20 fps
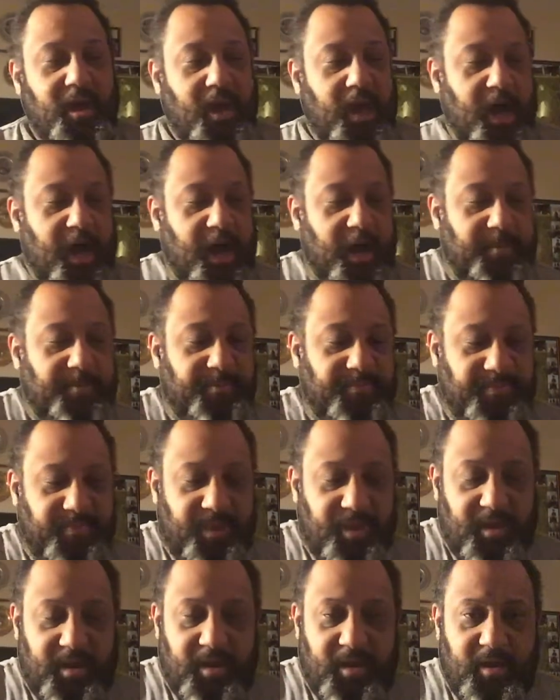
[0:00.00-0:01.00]
For
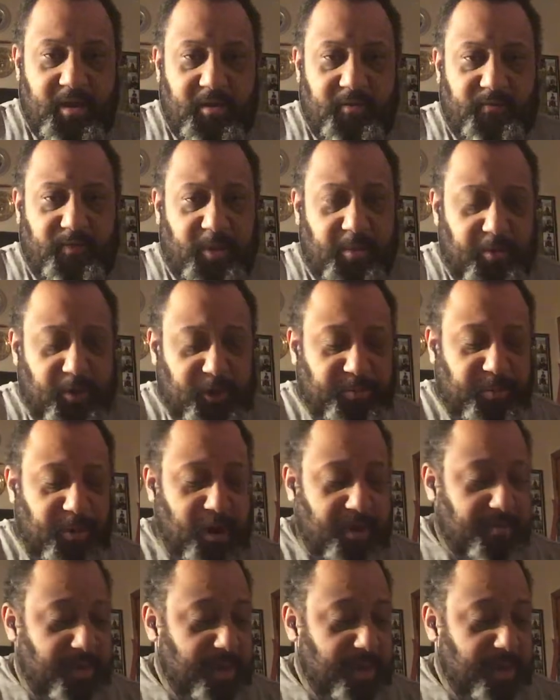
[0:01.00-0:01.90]
the most part,